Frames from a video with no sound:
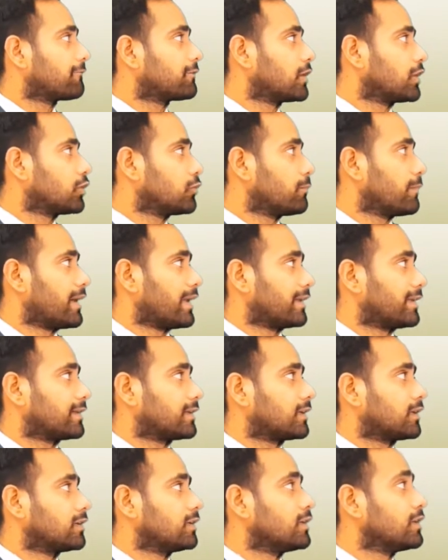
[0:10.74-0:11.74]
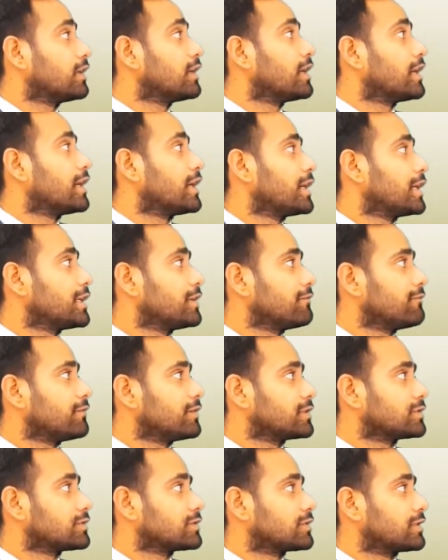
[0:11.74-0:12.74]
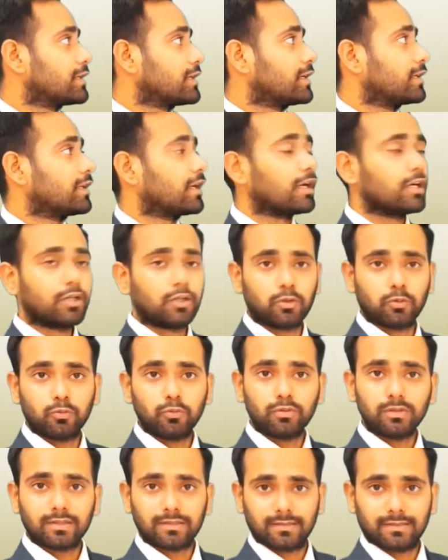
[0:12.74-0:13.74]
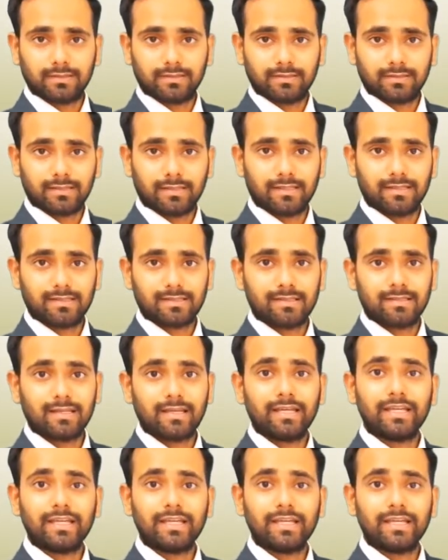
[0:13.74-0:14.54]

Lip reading: the numerical in which there are two resistance,